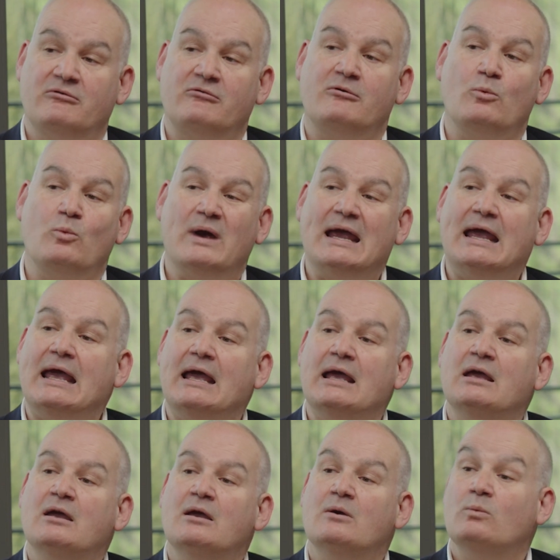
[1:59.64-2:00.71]
are aware
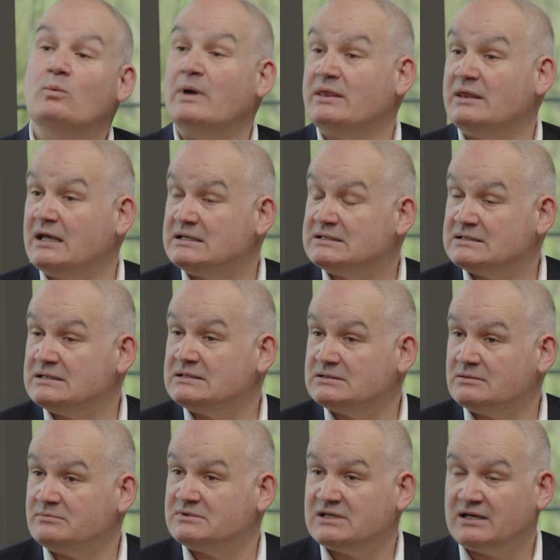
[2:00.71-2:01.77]
when their
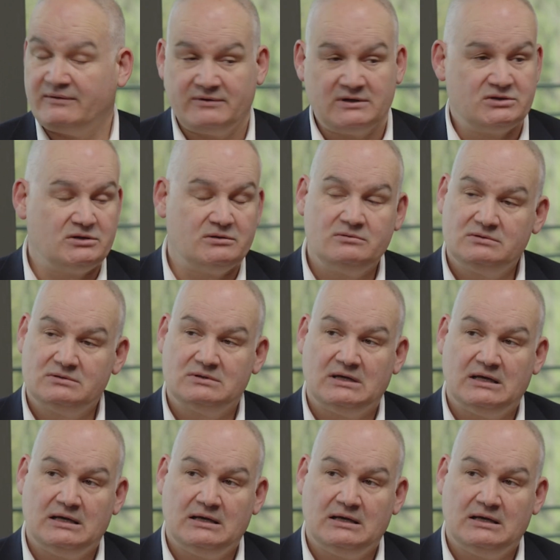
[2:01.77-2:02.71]
systems have issues,